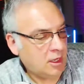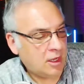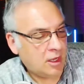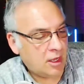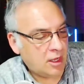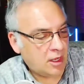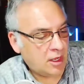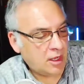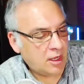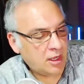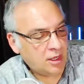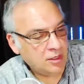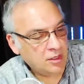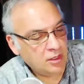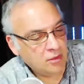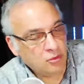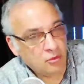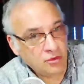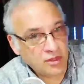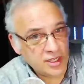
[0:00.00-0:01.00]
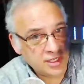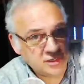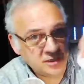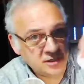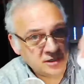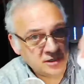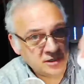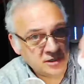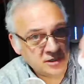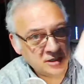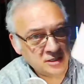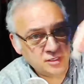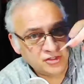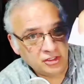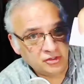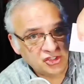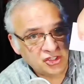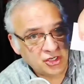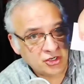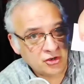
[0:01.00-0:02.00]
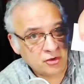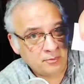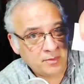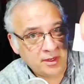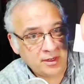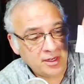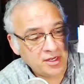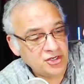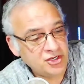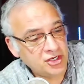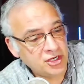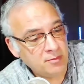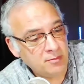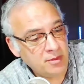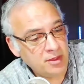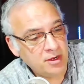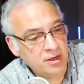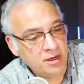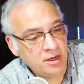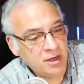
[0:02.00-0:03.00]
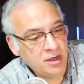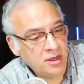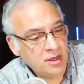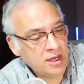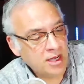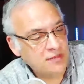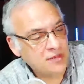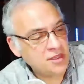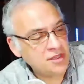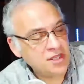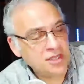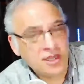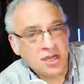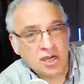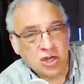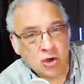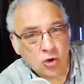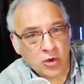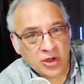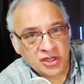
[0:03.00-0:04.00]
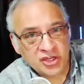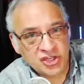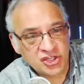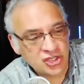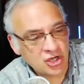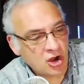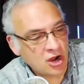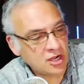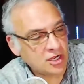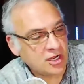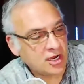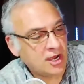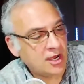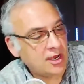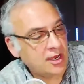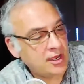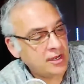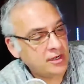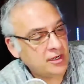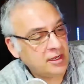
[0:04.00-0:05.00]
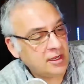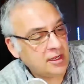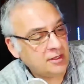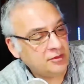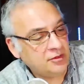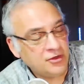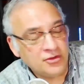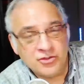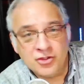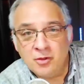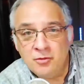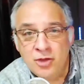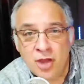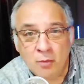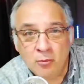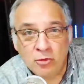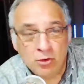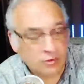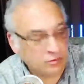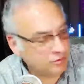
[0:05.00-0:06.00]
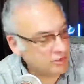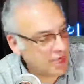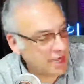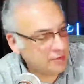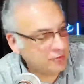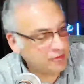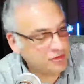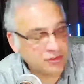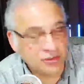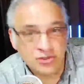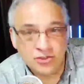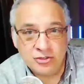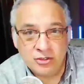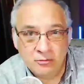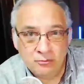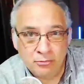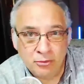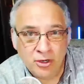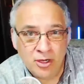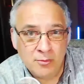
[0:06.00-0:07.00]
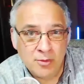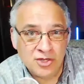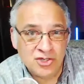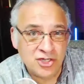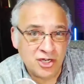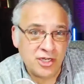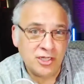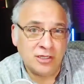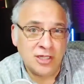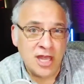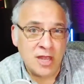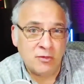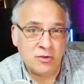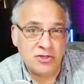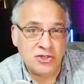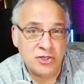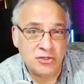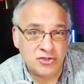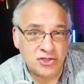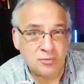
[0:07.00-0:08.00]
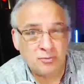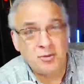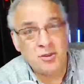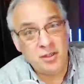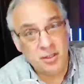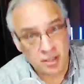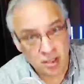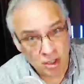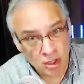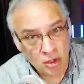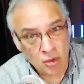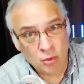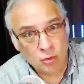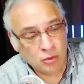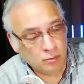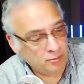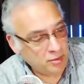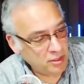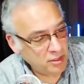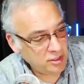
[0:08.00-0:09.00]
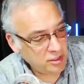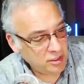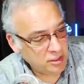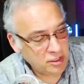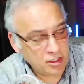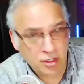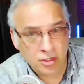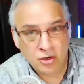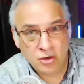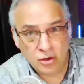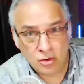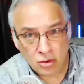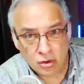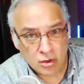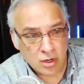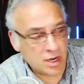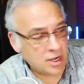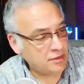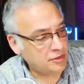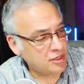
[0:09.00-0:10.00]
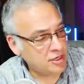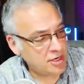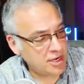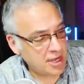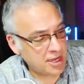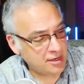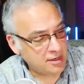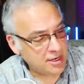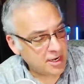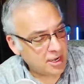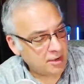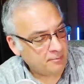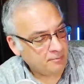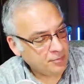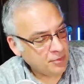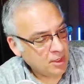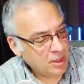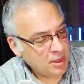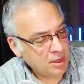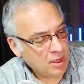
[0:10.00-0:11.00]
We'll get to this little sticker page in a minute. And then you get a quick start guide, and there's a number of languages. Pretty much any language you speak will be in here or on the net. Now,